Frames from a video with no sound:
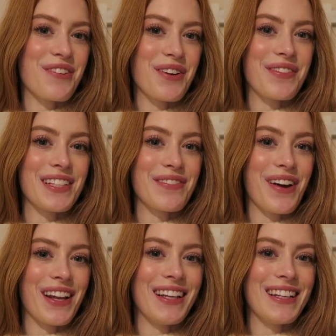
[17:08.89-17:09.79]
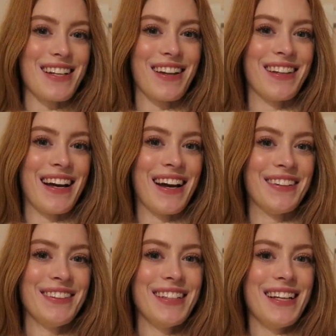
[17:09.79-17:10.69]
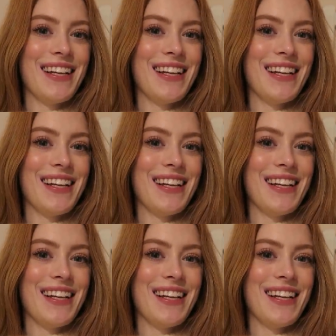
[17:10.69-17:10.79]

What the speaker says: the room is finally done now.